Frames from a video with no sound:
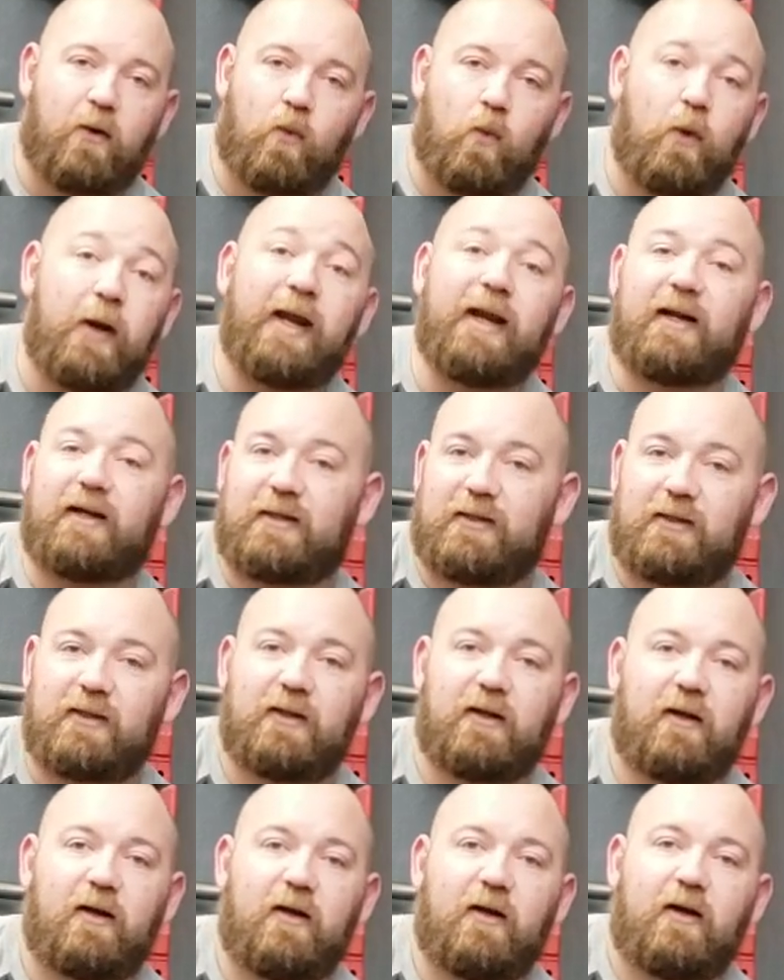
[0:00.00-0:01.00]

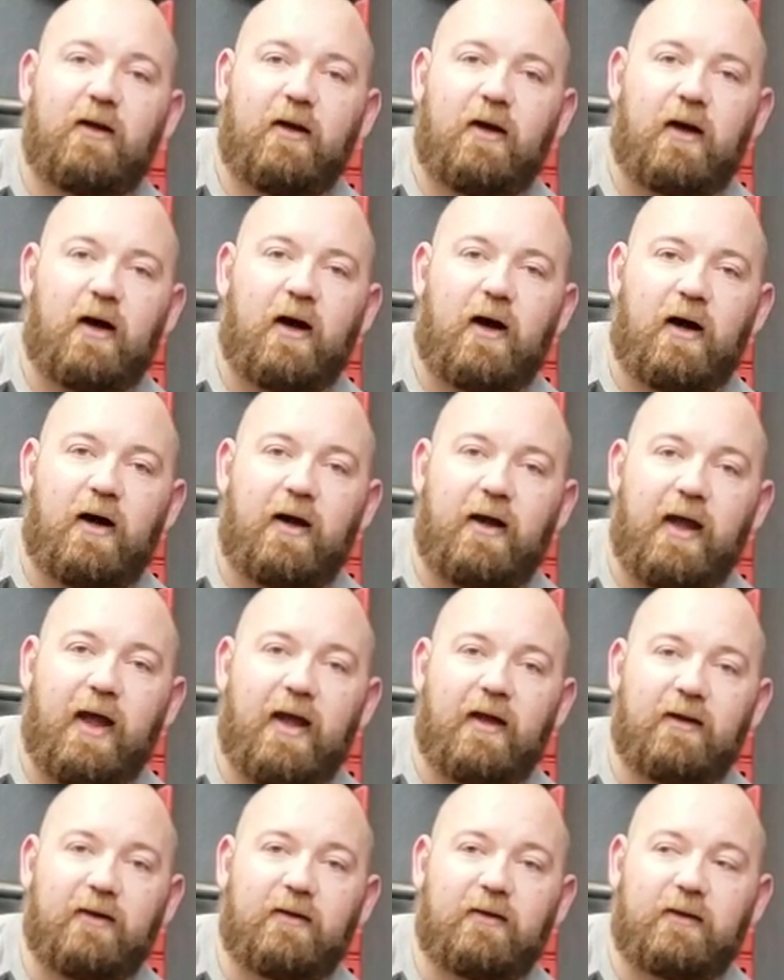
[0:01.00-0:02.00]
weeks.
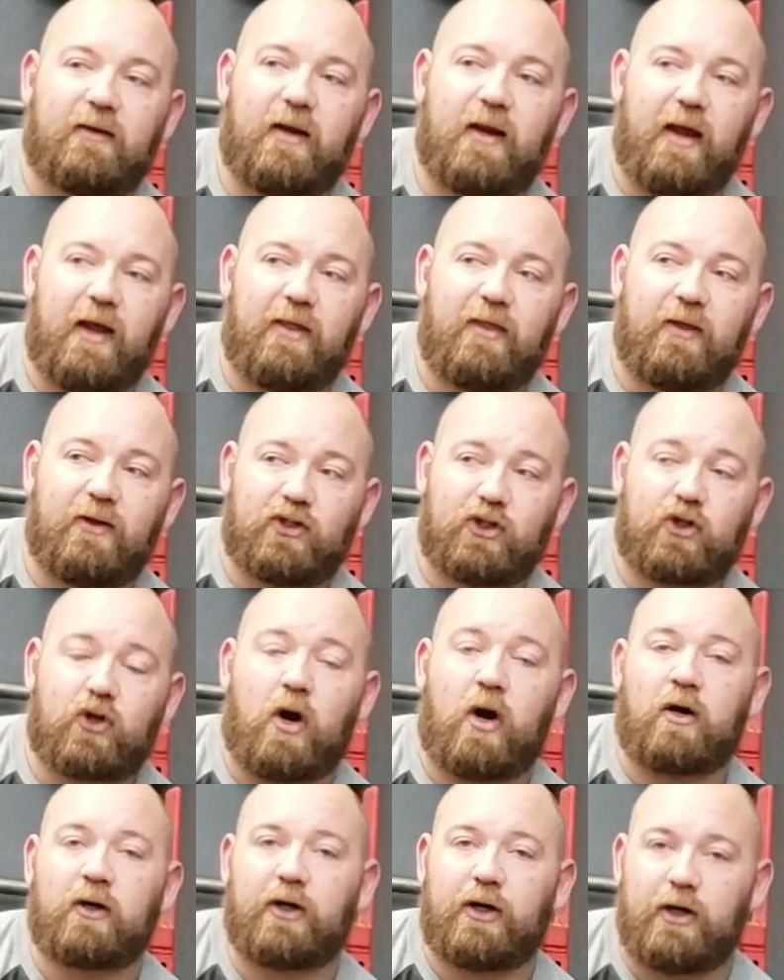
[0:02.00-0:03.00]
And the
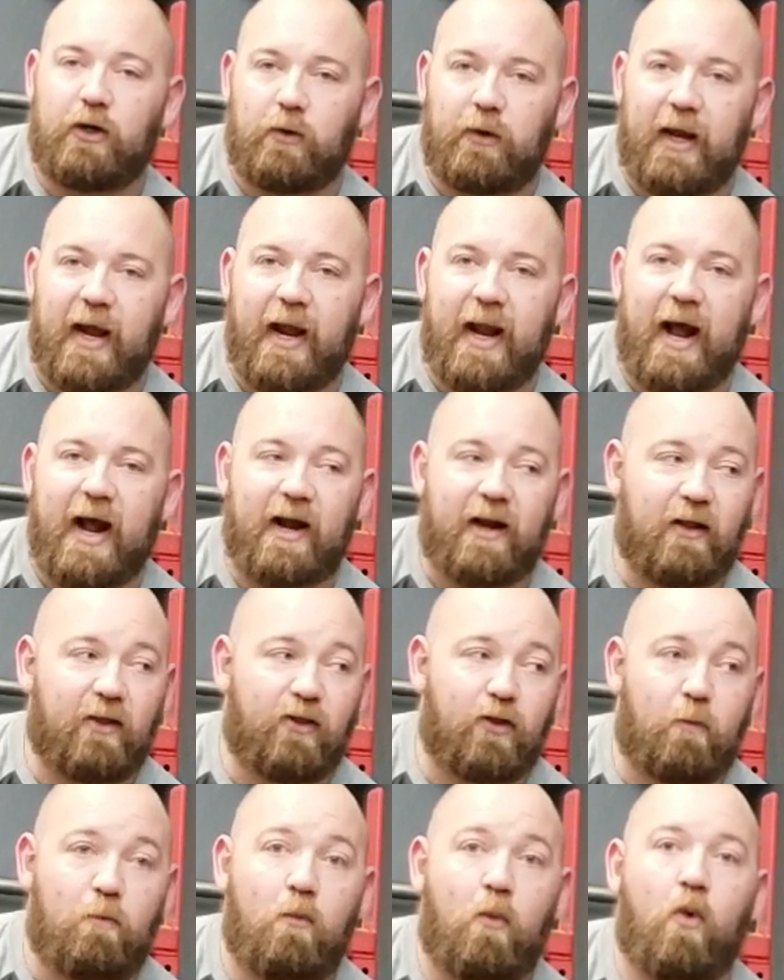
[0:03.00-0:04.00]
stronger you get at
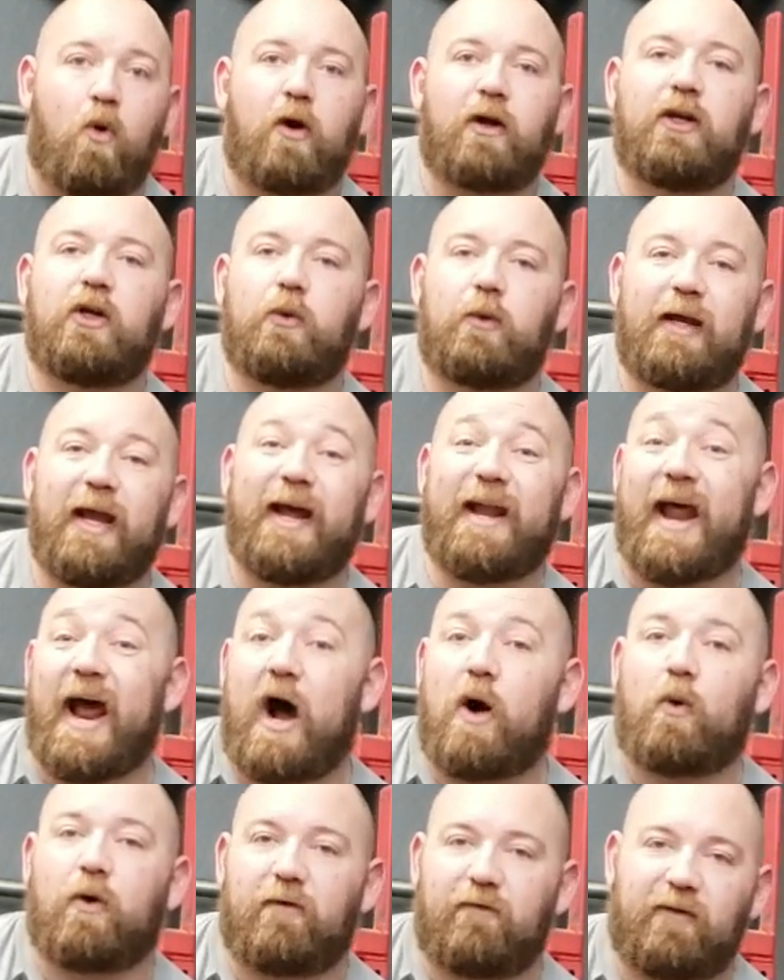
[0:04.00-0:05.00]
it, the more you get
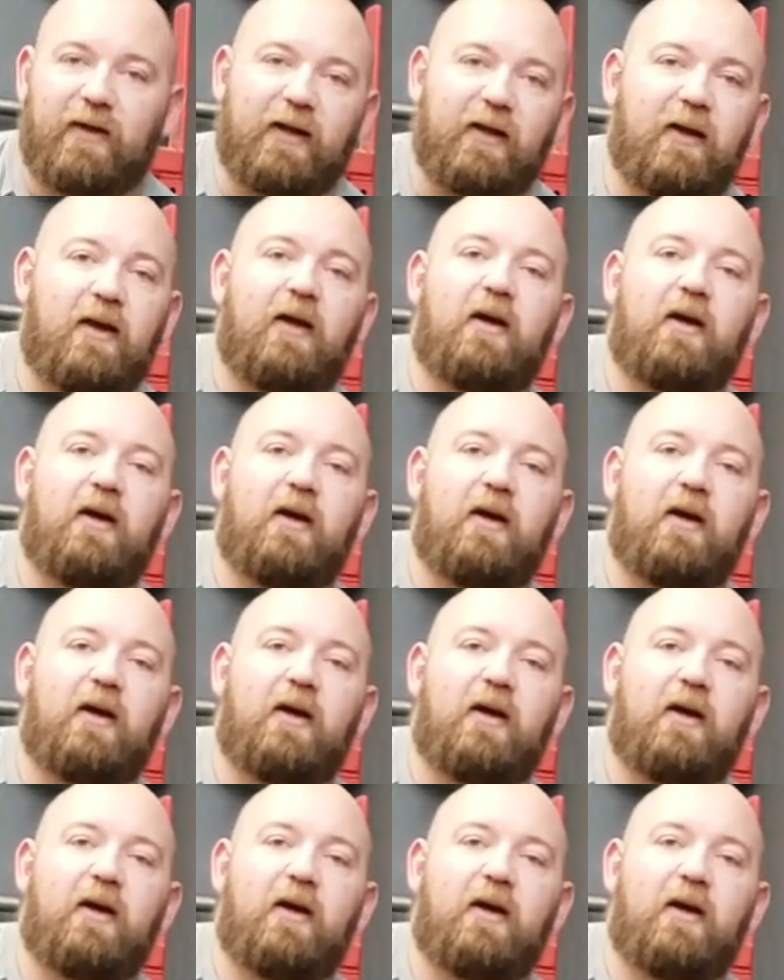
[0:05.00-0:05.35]
out of it.